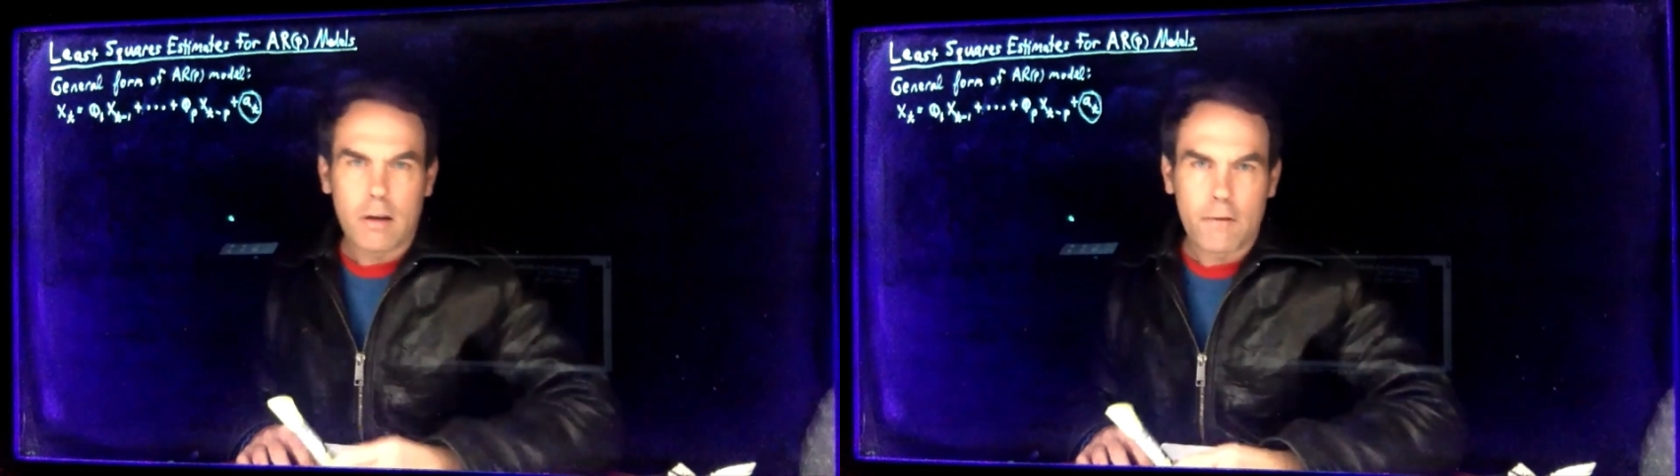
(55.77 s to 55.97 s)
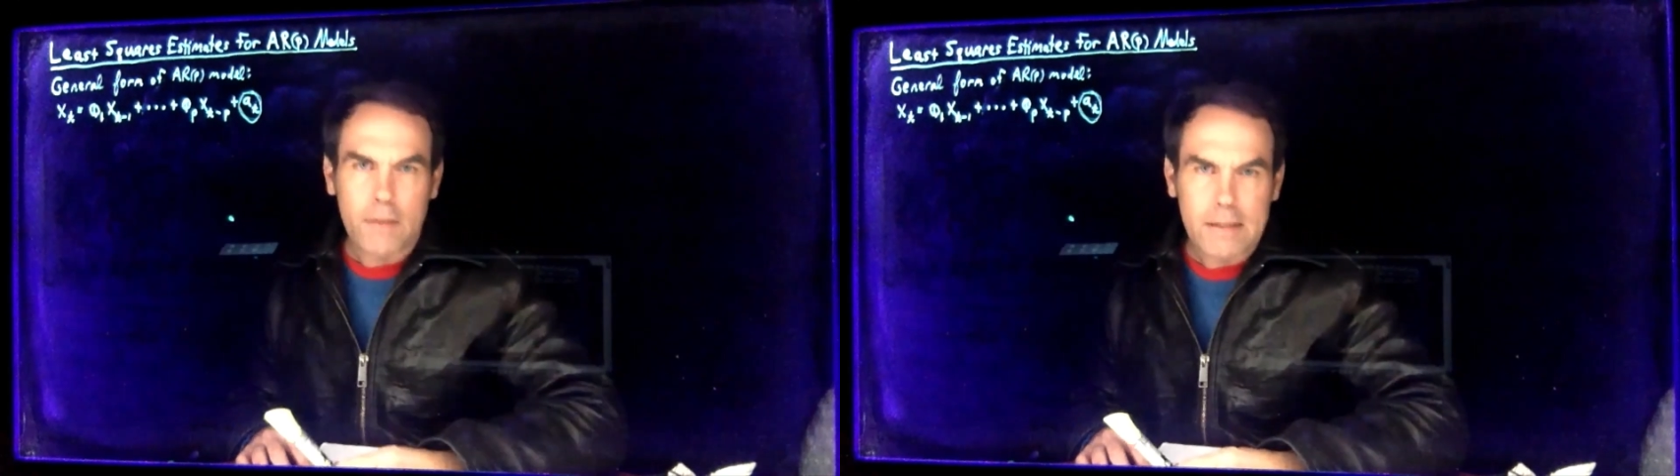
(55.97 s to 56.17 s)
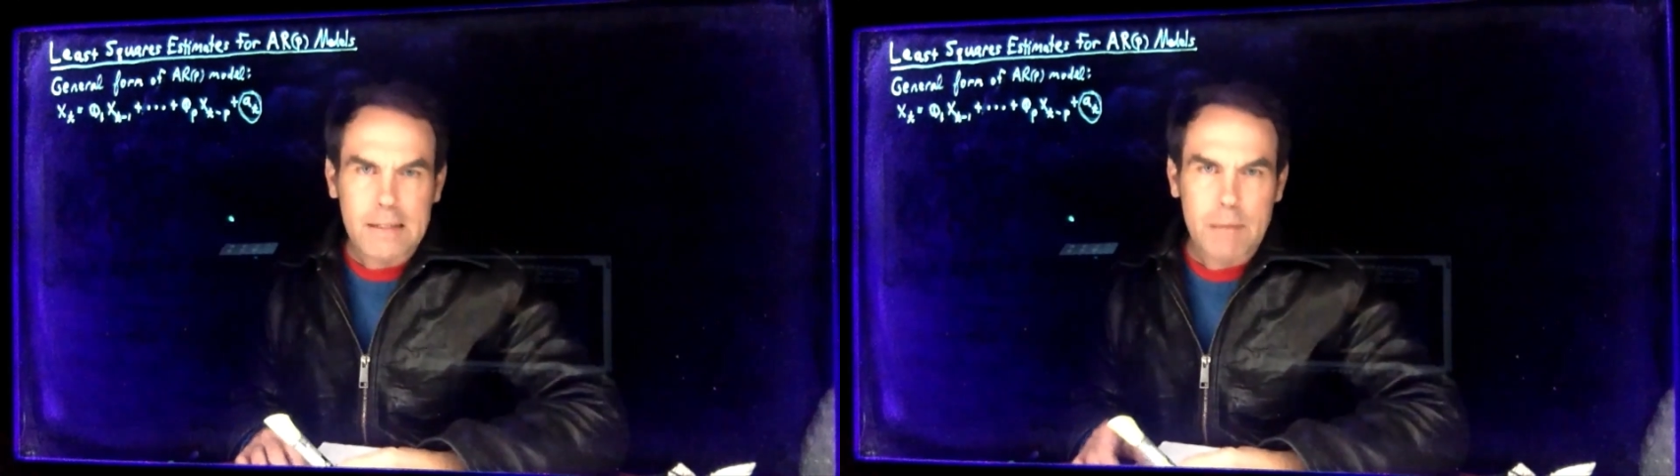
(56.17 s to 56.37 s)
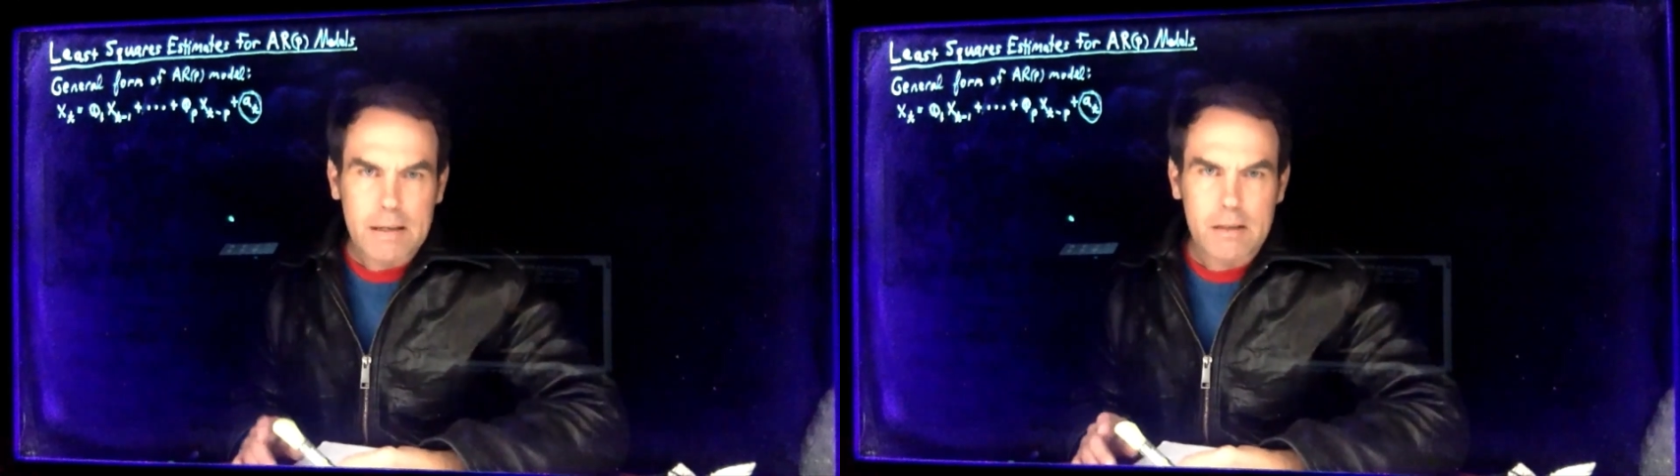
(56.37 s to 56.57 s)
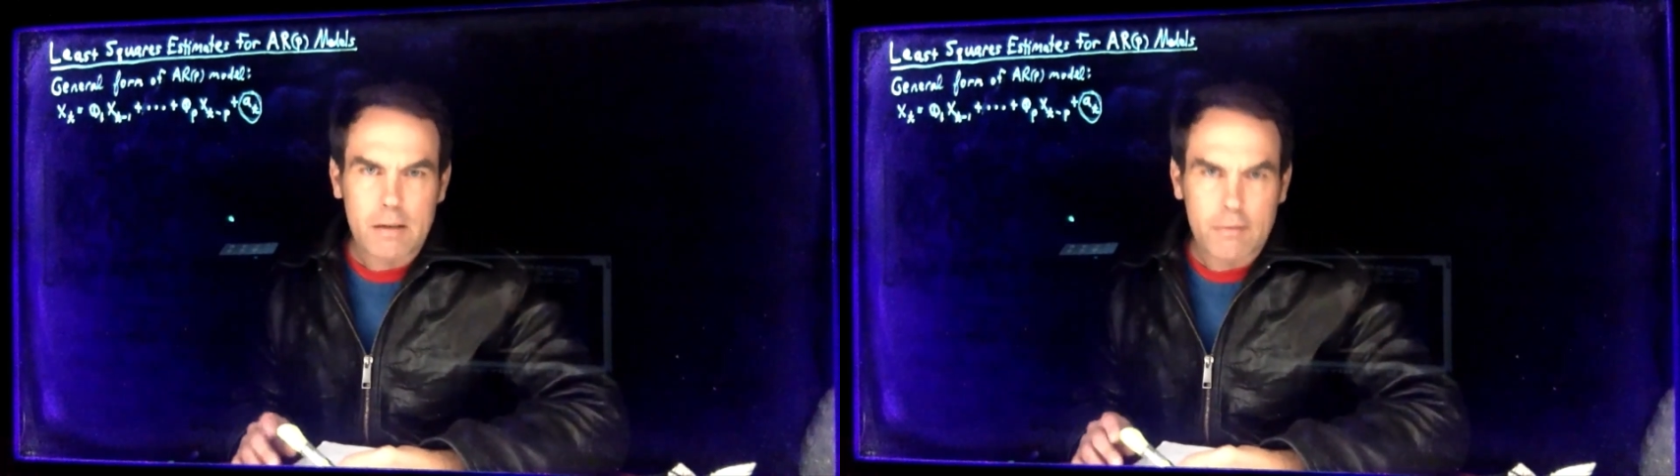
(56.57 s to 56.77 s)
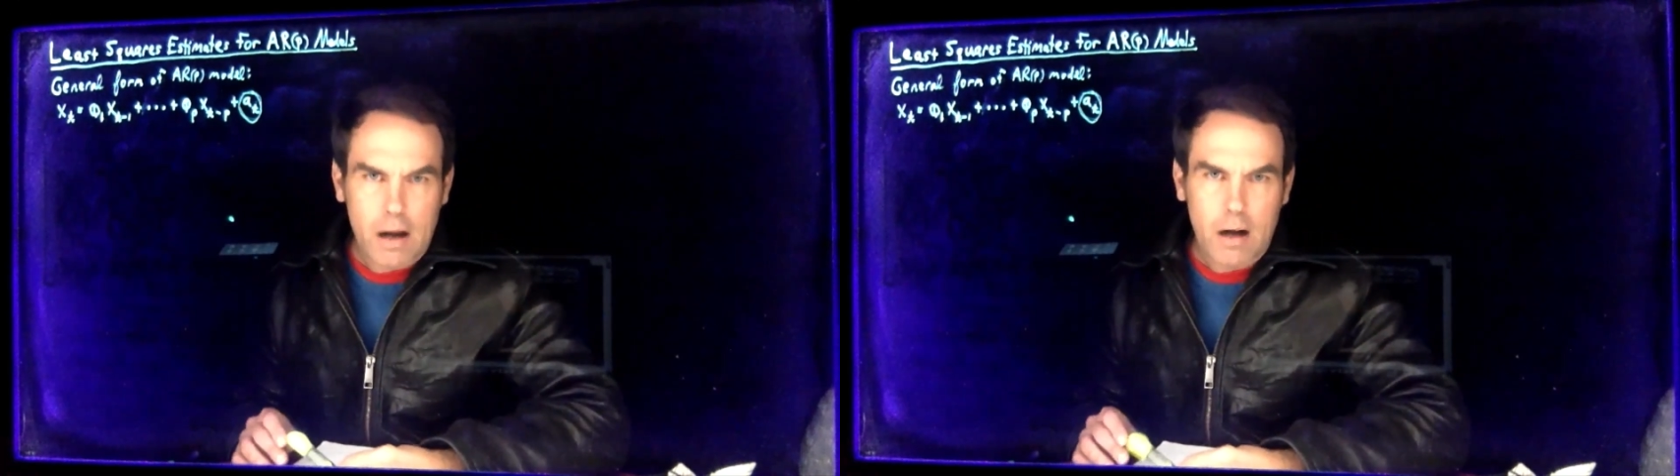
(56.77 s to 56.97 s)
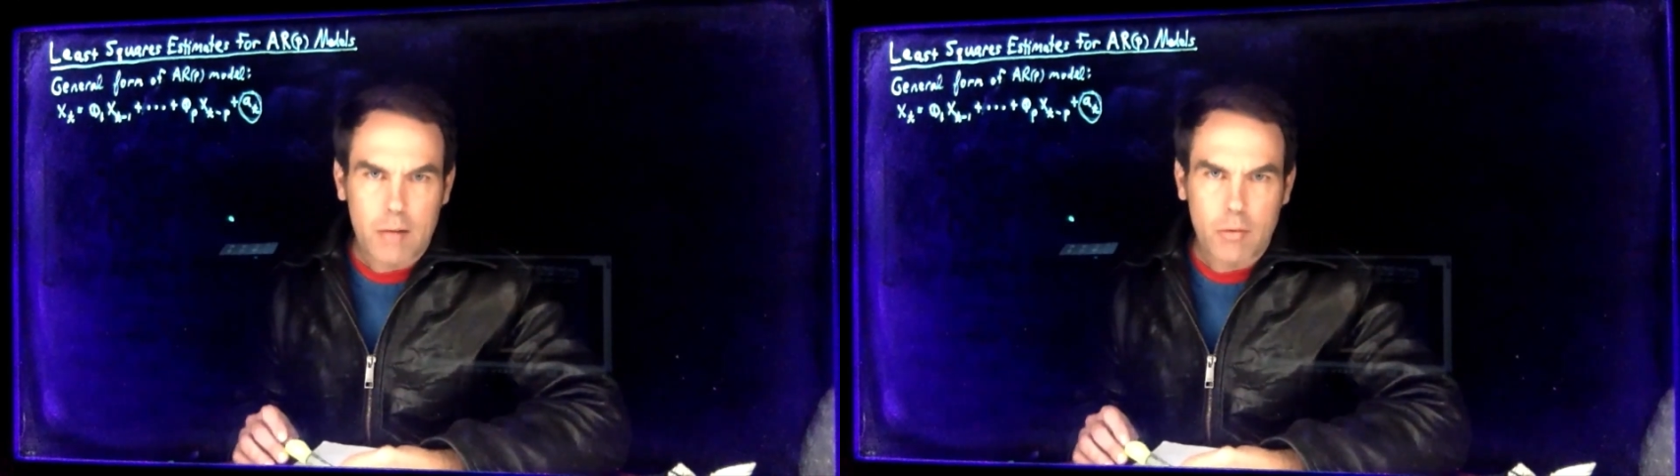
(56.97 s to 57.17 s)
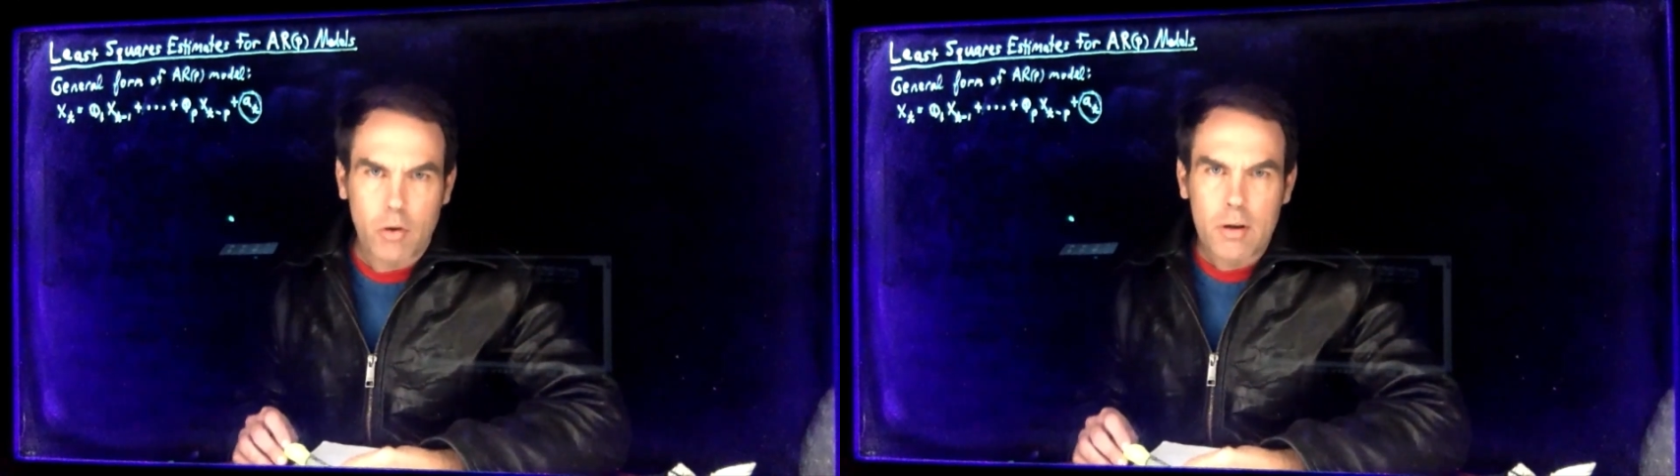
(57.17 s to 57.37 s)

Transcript: dependent variable.